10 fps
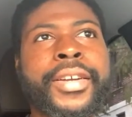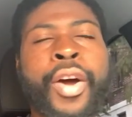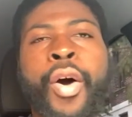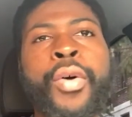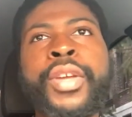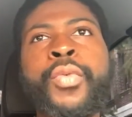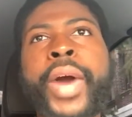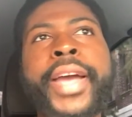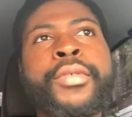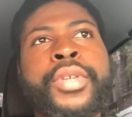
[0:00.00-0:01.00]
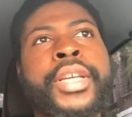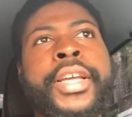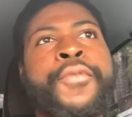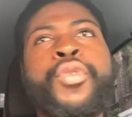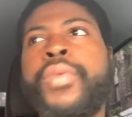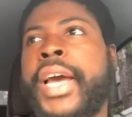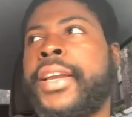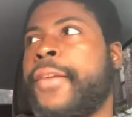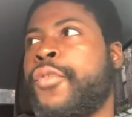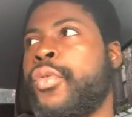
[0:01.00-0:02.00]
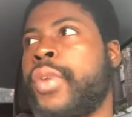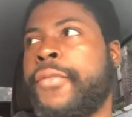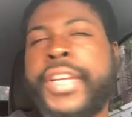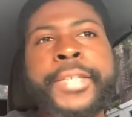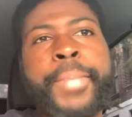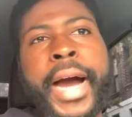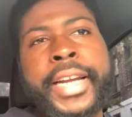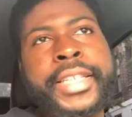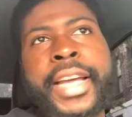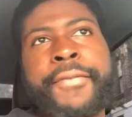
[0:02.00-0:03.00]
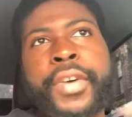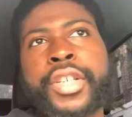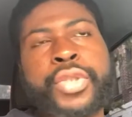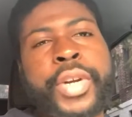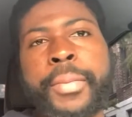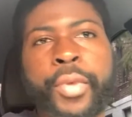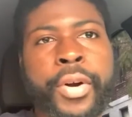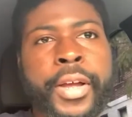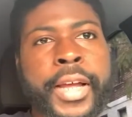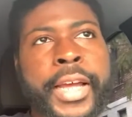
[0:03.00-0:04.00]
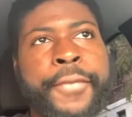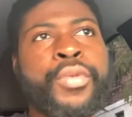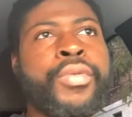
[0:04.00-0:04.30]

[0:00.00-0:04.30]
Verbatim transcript: The only way if you get if you if this body is not functional anymore, if you